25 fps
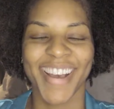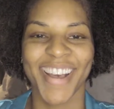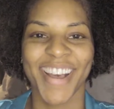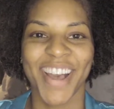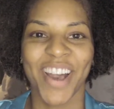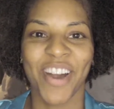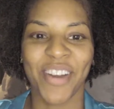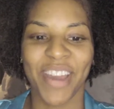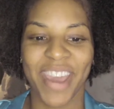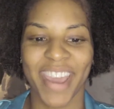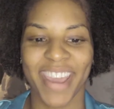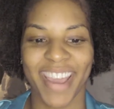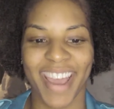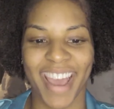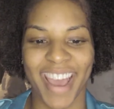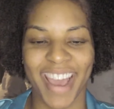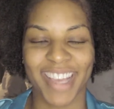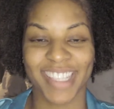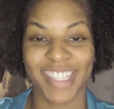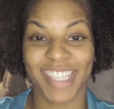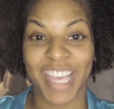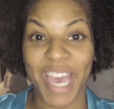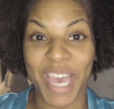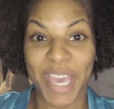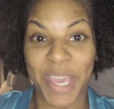Okay
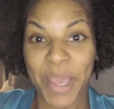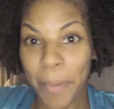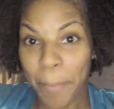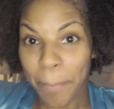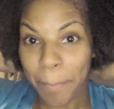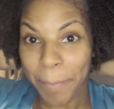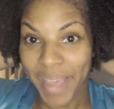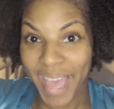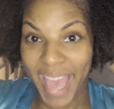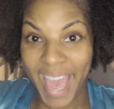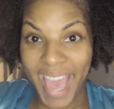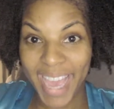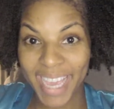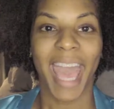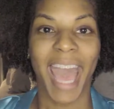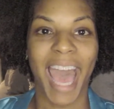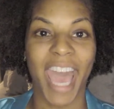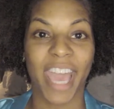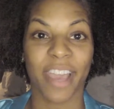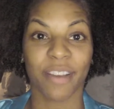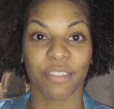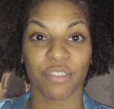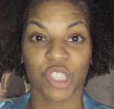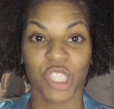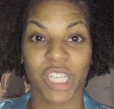guys, I am back. I
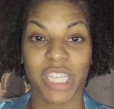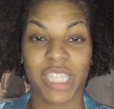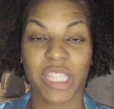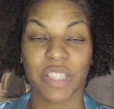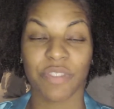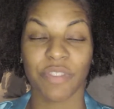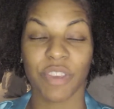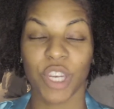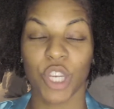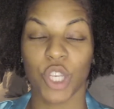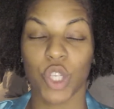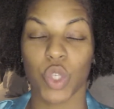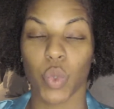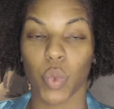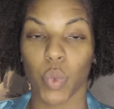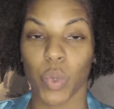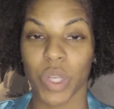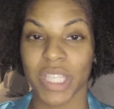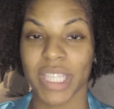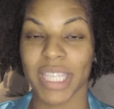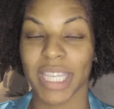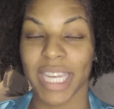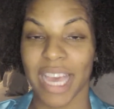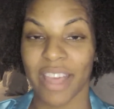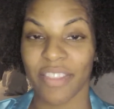have just finished
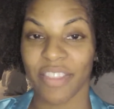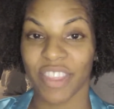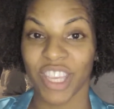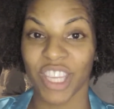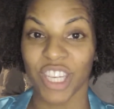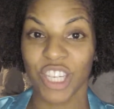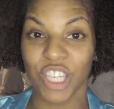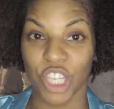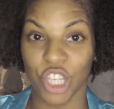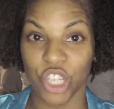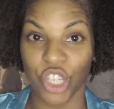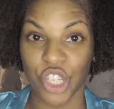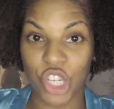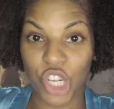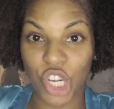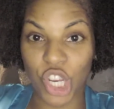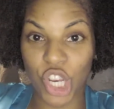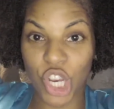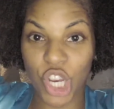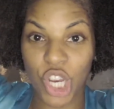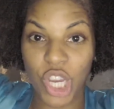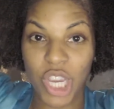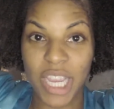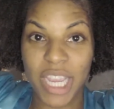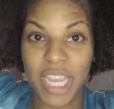rinsing out the
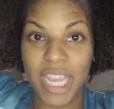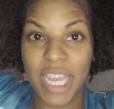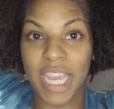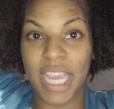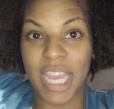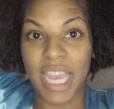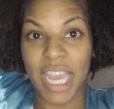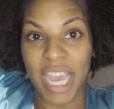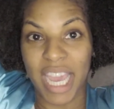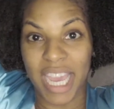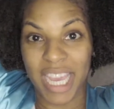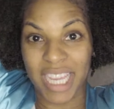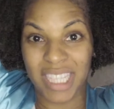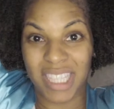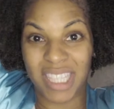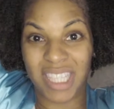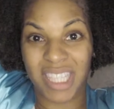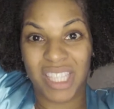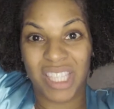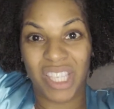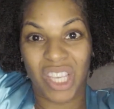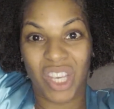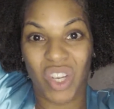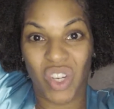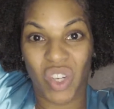conditioner, and
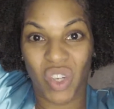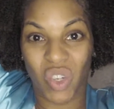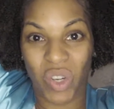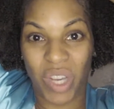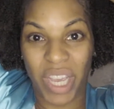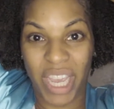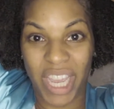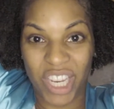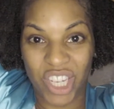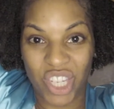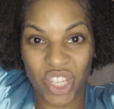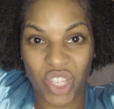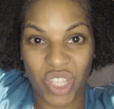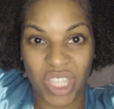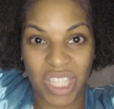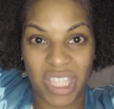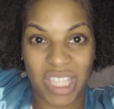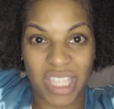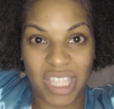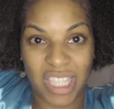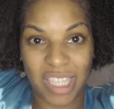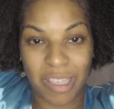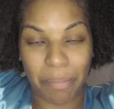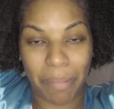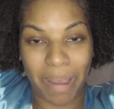so as you can
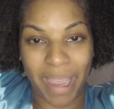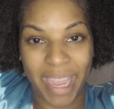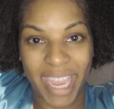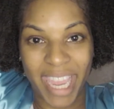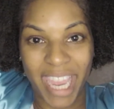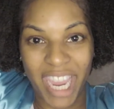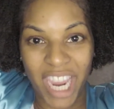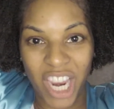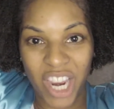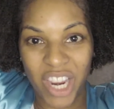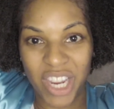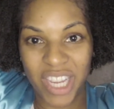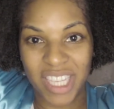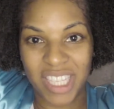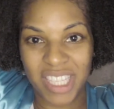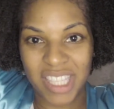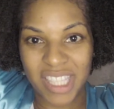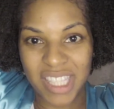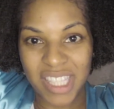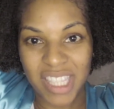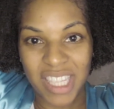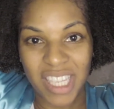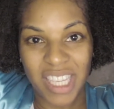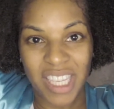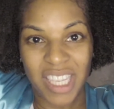see, my hair is